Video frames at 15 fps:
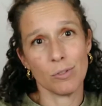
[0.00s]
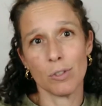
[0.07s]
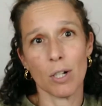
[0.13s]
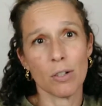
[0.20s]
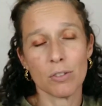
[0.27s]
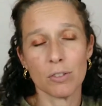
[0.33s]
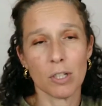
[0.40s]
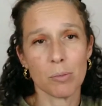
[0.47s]

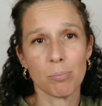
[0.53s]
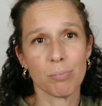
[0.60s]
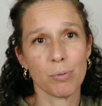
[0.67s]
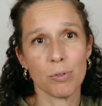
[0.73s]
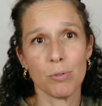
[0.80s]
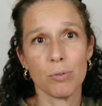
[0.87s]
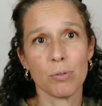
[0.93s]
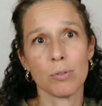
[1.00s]
does not
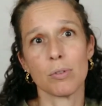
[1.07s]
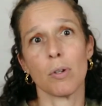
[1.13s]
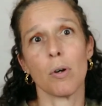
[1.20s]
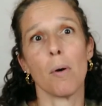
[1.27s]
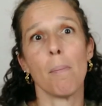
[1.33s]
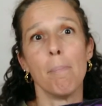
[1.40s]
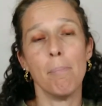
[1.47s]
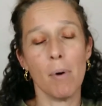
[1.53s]
produce
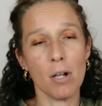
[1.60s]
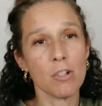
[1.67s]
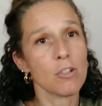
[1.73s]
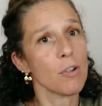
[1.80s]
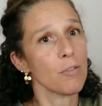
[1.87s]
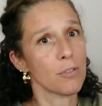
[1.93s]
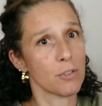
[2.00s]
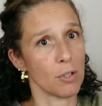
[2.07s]
a bunch
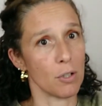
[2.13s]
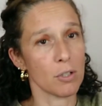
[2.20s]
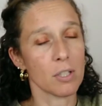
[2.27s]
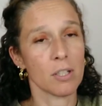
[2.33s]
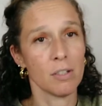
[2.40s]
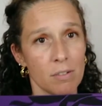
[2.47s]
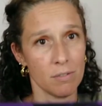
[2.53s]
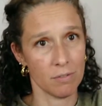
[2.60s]
of stock,
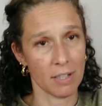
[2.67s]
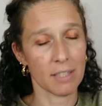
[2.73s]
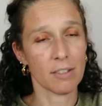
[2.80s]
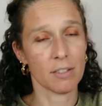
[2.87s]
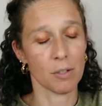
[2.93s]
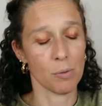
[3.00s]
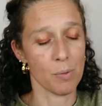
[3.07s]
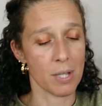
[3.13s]

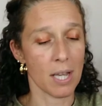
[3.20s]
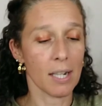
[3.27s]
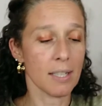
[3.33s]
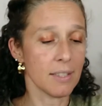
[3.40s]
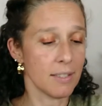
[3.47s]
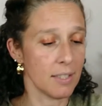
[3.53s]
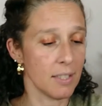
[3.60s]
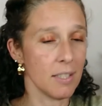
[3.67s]
that's a
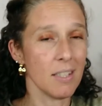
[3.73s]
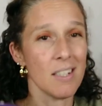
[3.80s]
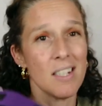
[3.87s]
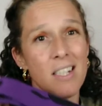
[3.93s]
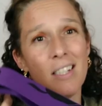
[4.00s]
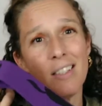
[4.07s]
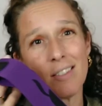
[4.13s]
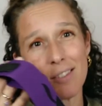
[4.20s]
reality.
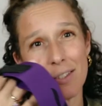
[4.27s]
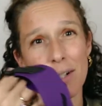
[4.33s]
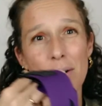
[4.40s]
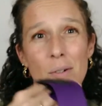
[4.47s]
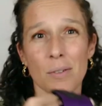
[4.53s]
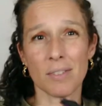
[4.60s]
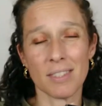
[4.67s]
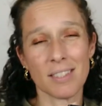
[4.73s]

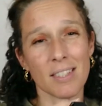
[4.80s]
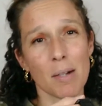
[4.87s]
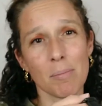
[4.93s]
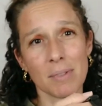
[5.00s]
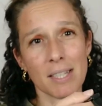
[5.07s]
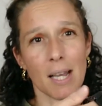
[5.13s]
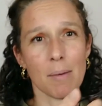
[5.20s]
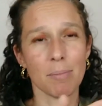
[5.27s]
So
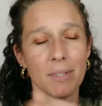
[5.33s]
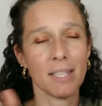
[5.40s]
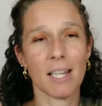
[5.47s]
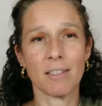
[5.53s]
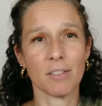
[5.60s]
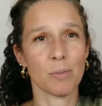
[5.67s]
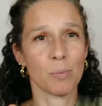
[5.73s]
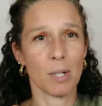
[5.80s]
sometimes,
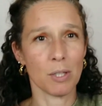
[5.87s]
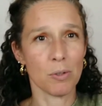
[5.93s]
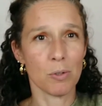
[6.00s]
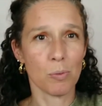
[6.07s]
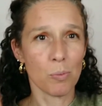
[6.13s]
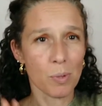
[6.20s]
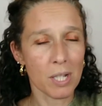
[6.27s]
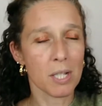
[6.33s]
yes, when
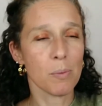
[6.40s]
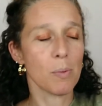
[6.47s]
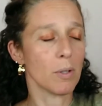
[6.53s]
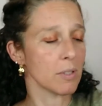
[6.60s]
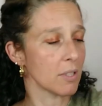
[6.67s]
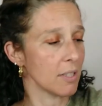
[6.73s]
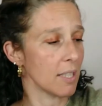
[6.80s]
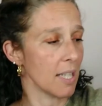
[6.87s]
you really
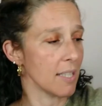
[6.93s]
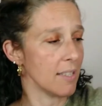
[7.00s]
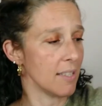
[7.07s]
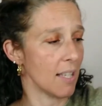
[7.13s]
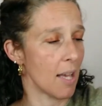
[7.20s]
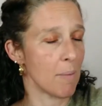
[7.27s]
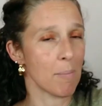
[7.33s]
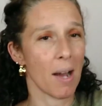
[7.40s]
want an
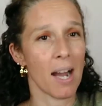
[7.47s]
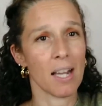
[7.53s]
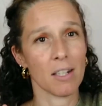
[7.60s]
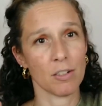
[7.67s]
item, I